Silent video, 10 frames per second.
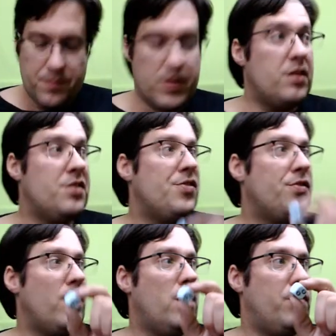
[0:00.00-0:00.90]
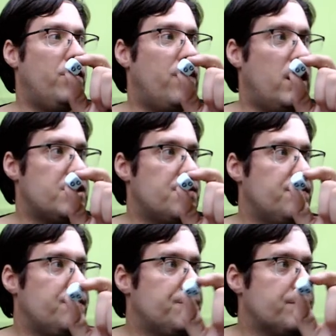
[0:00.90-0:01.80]
This is a boost dice.
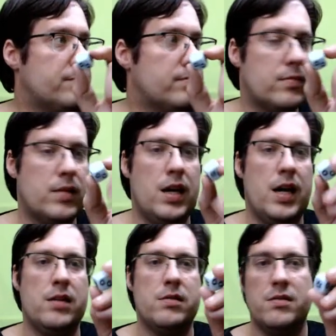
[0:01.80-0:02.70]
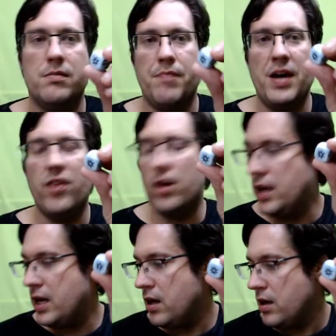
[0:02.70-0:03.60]

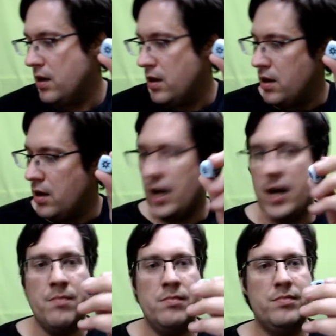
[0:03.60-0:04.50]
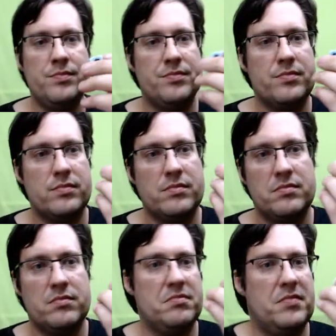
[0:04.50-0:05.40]
Basically,
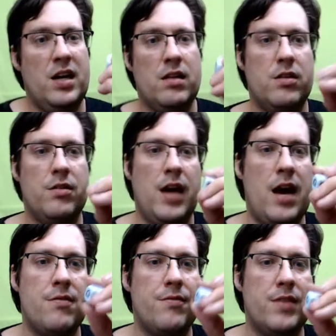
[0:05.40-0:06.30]
you have